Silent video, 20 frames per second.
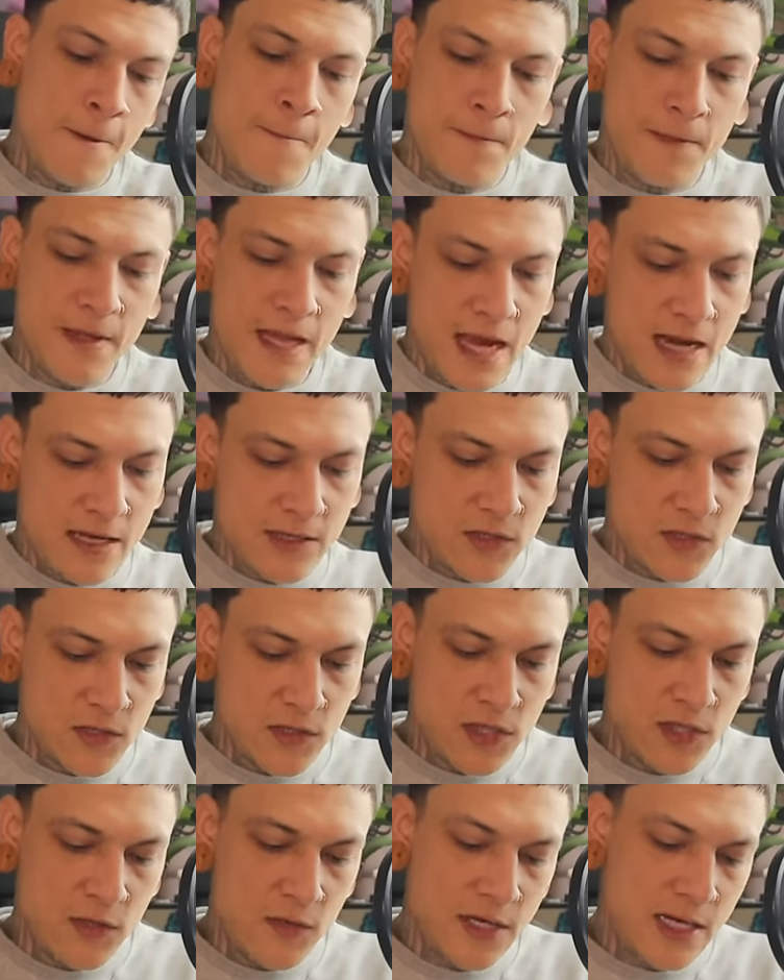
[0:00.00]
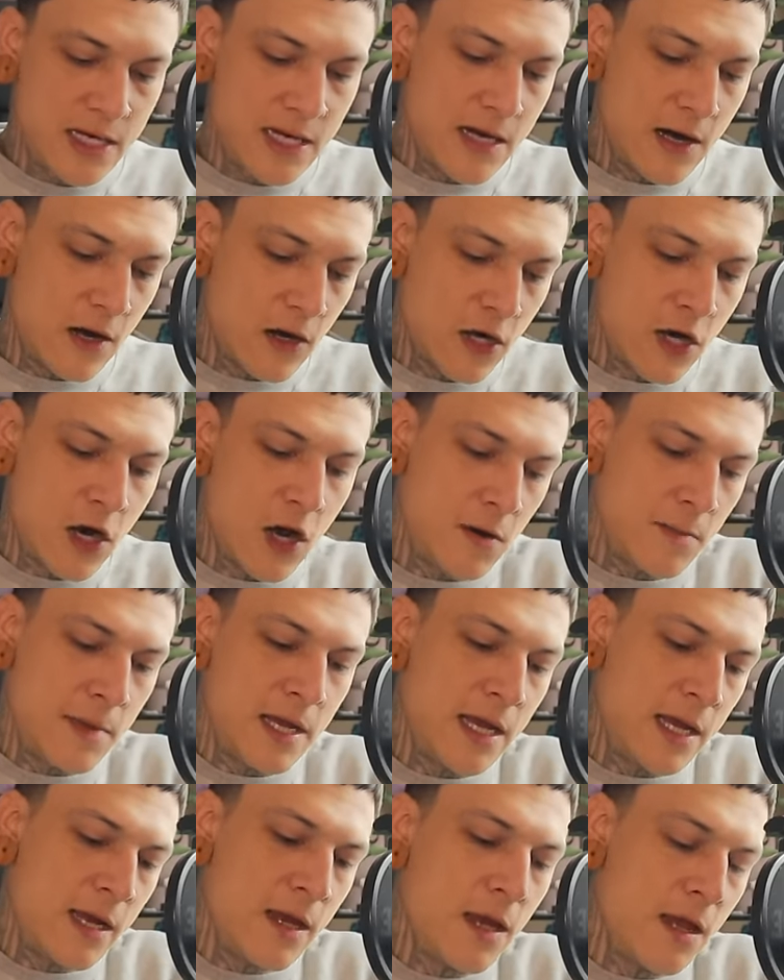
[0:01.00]
The answers you need are
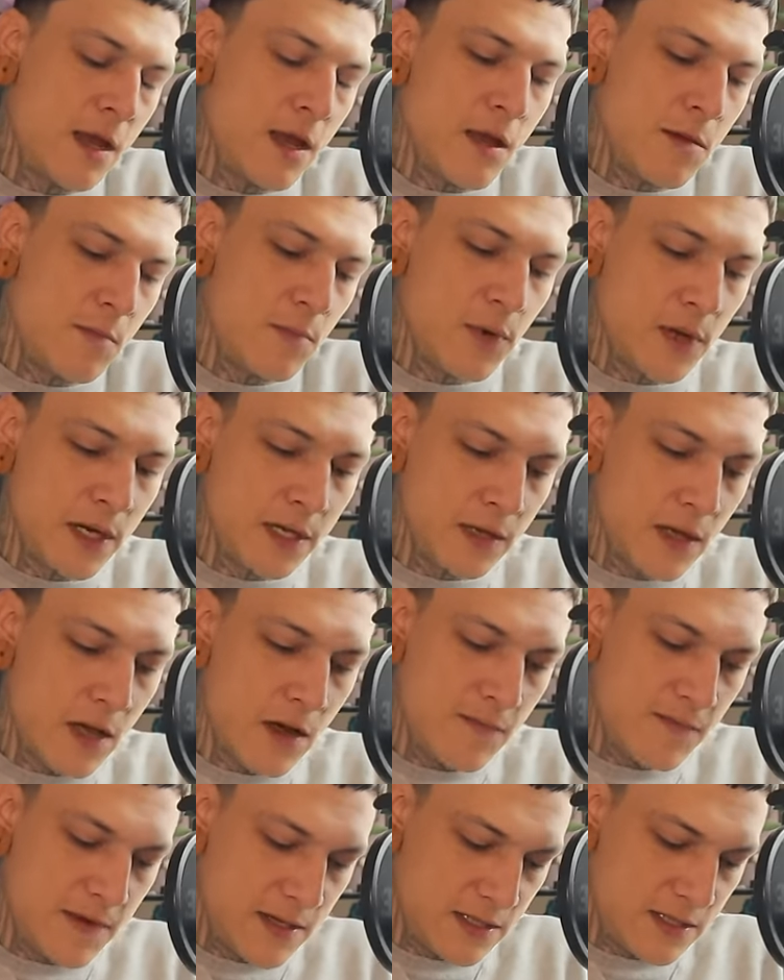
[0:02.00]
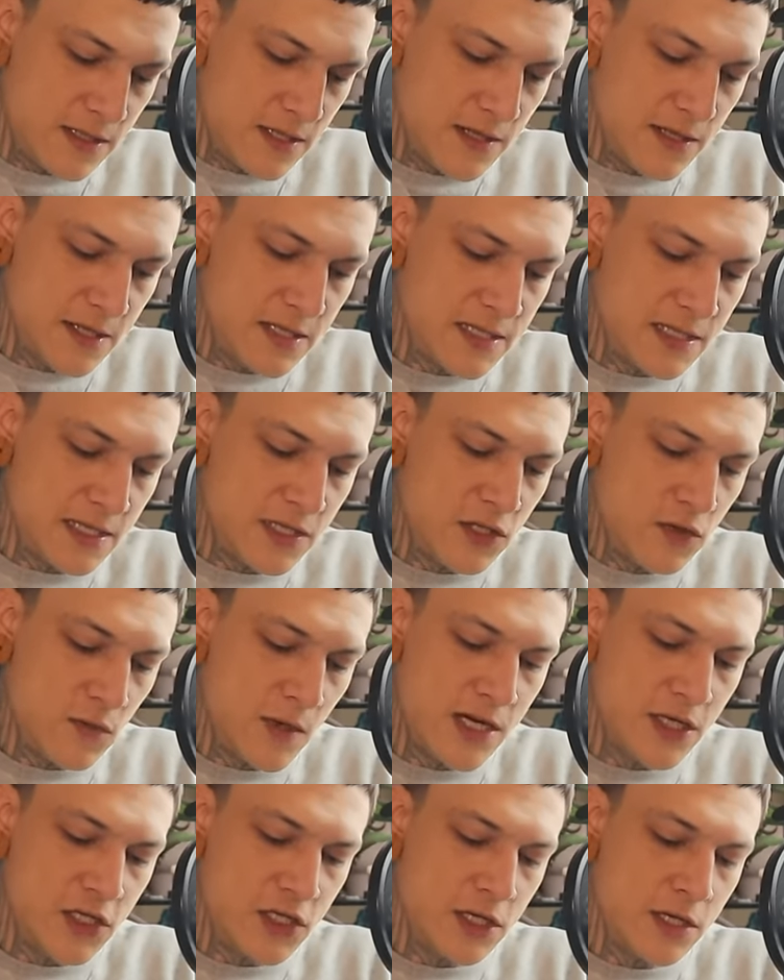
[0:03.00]
coming. Bring love into the
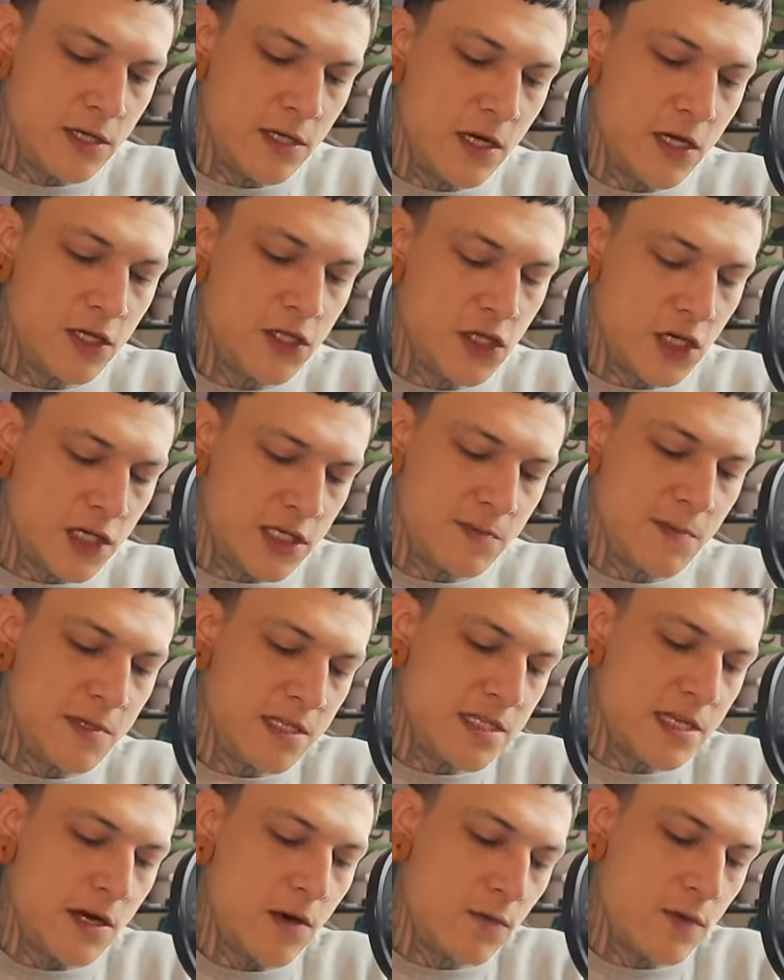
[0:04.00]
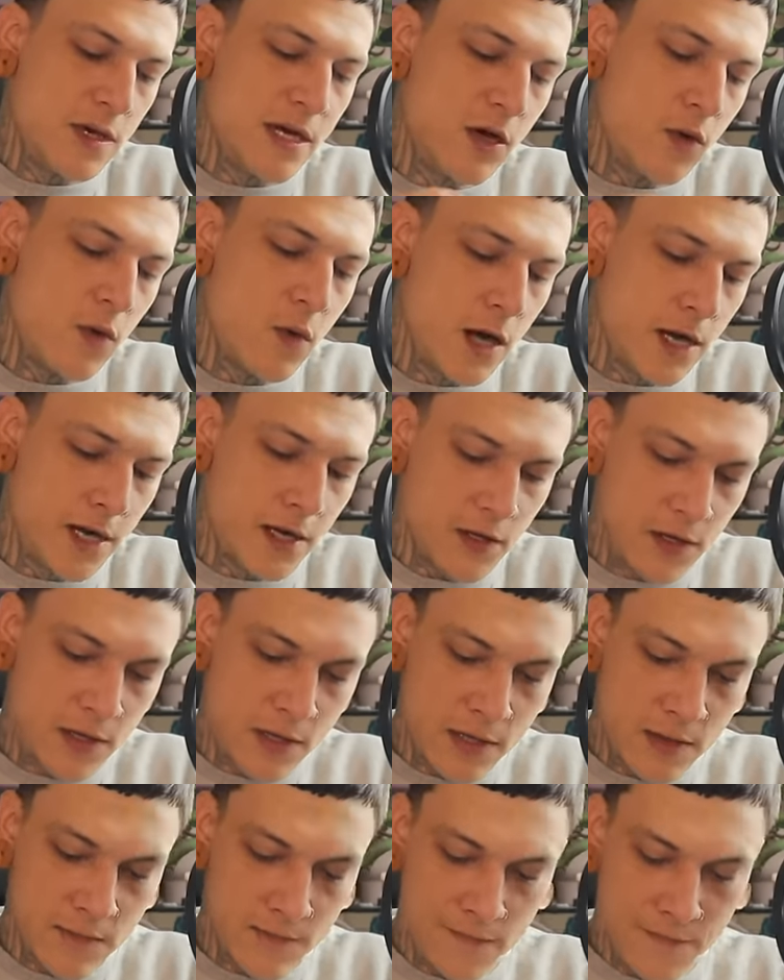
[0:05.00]
situation. Adjustments are
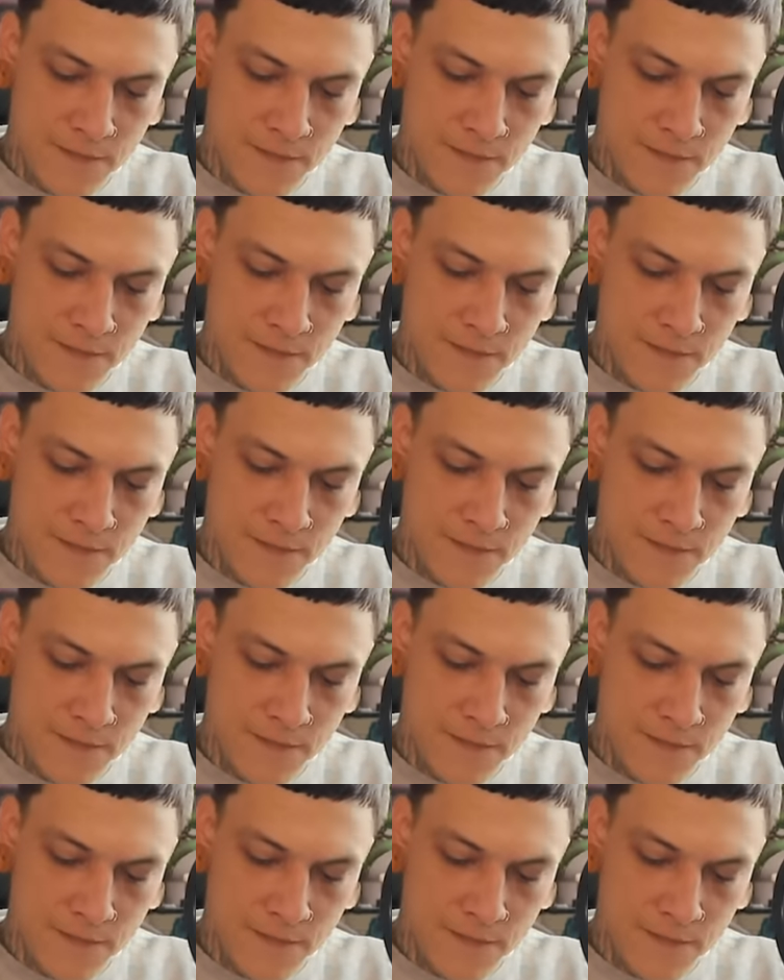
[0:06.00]
required.